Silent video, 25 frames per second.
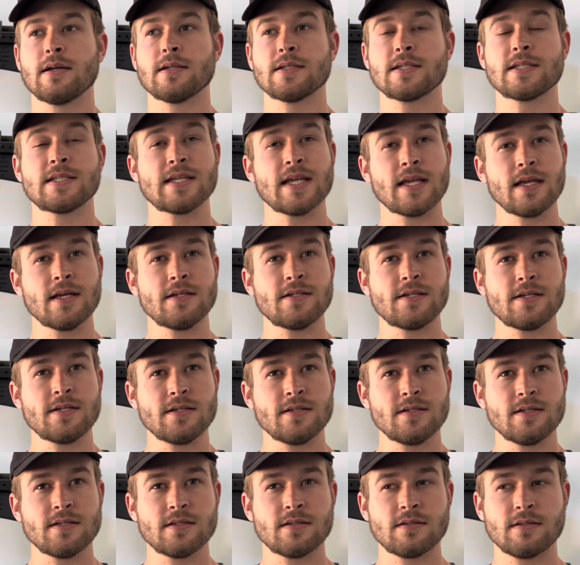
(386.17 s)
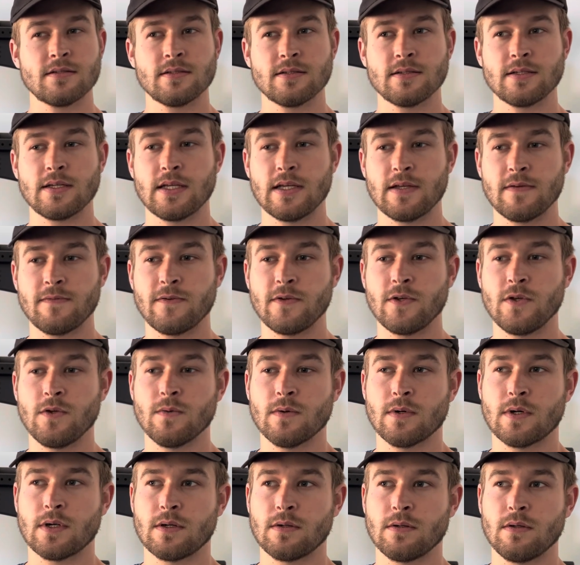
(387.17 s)
stages if you
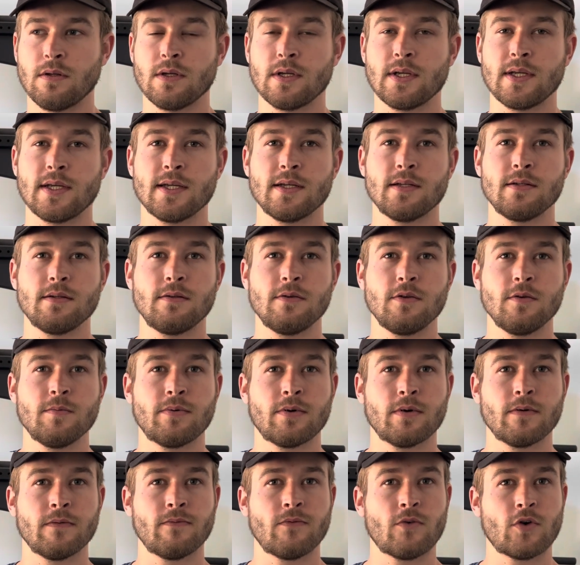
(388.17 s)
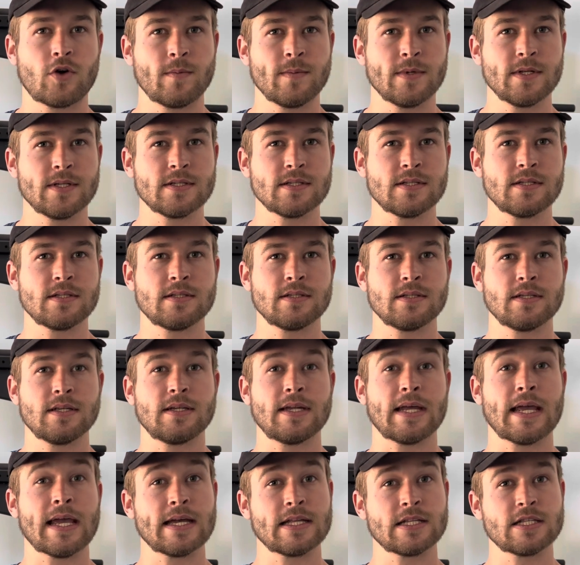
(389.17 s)
are looking into performance
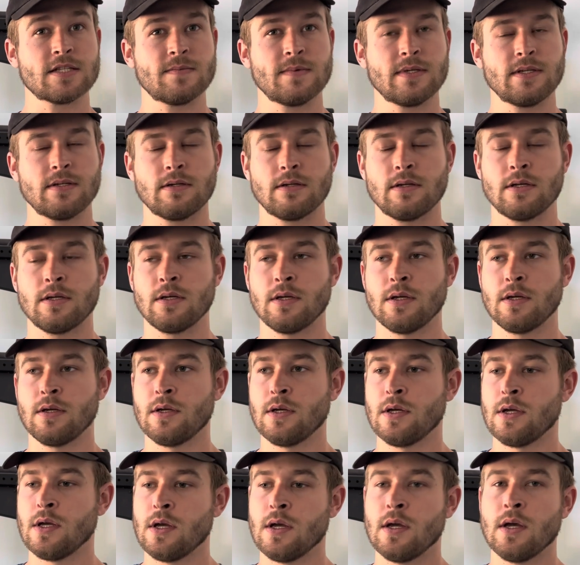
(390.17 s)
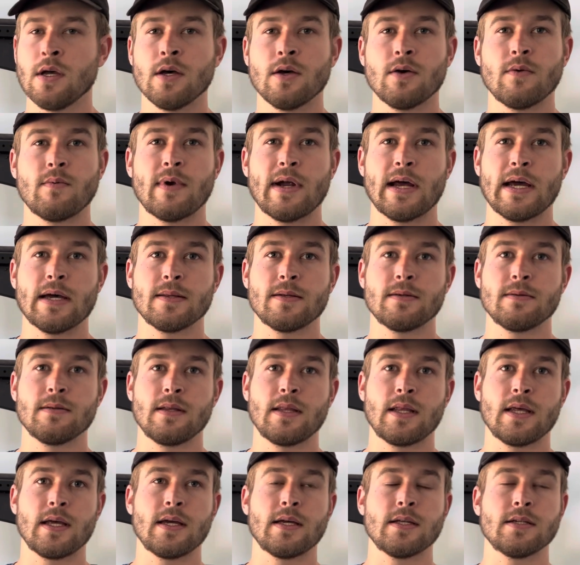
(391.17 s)
enhancement rather
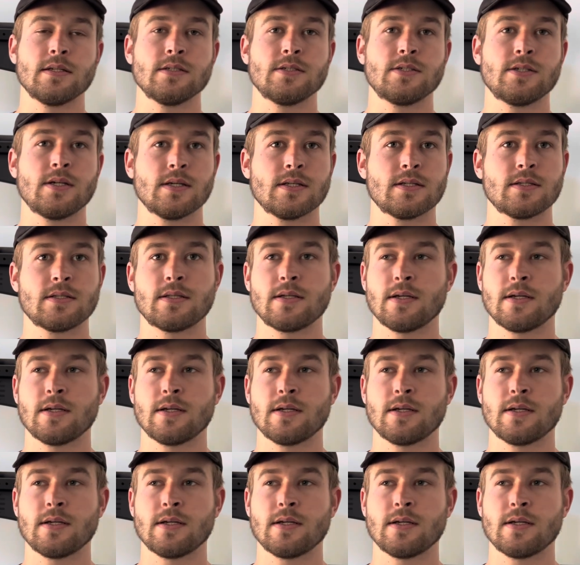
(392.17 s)
than just